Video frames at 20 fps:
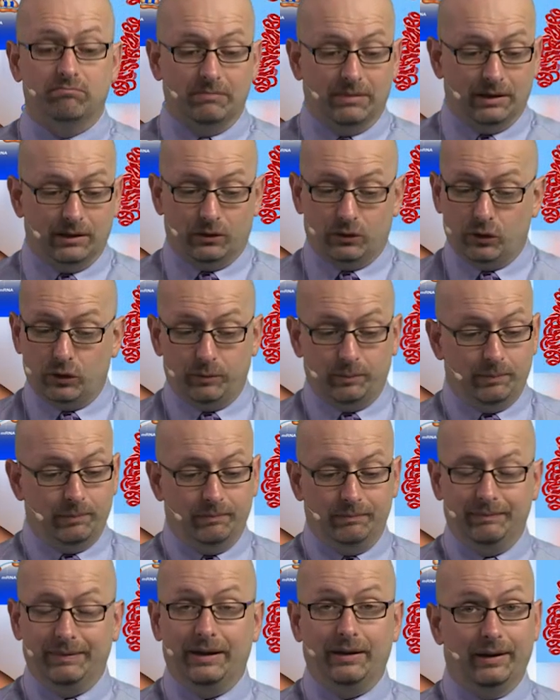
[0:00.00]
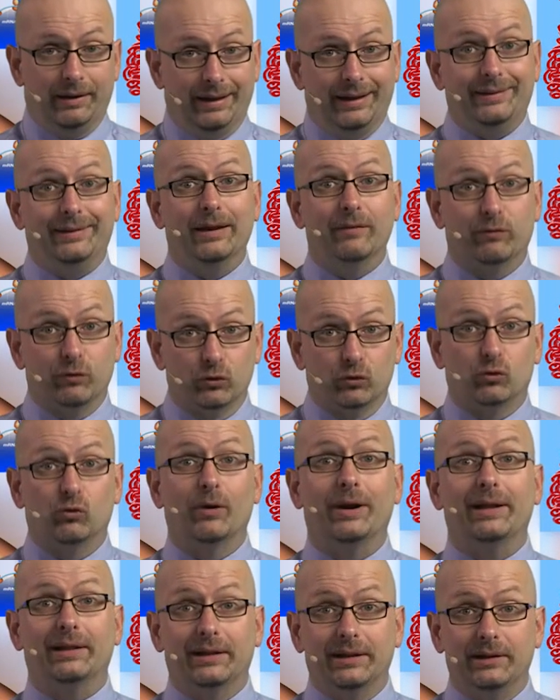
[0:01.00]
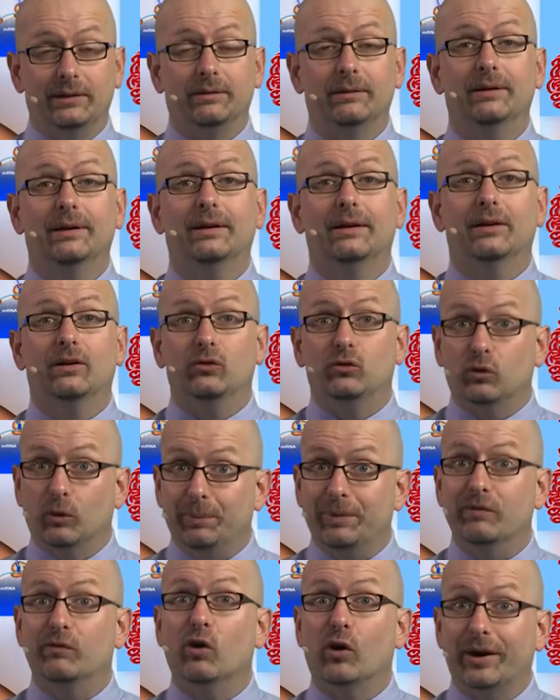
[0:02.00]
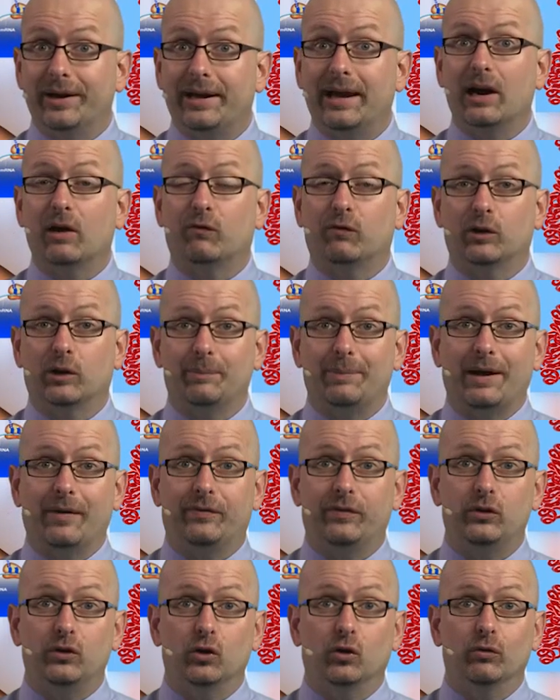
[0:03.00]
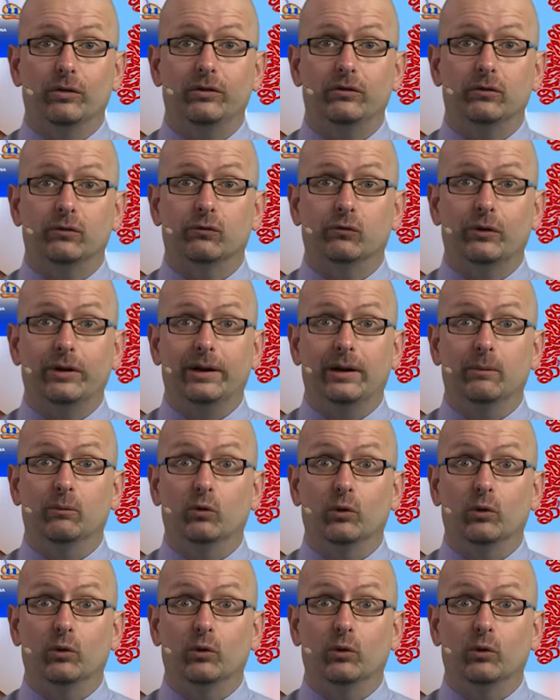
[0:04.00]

It differs greatly, so be very careful about the degrees of freedom.